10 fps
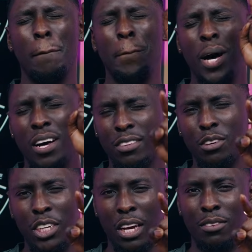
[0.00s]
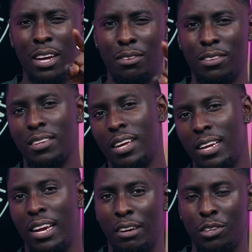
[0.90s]
Personal shout out at the
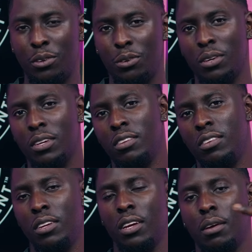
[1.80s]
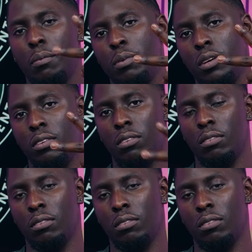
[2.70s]
live show. See you there. Peace.